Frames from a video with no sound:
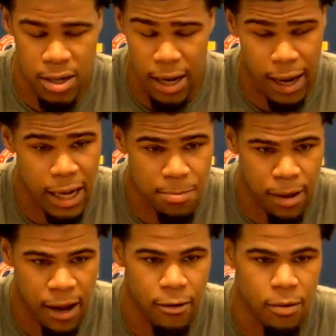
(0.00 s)
he said he has a
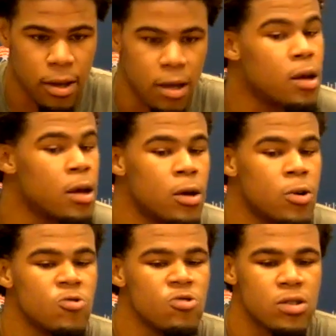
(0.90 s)
plan for me.
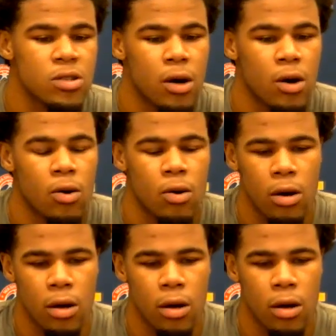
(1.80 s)
So,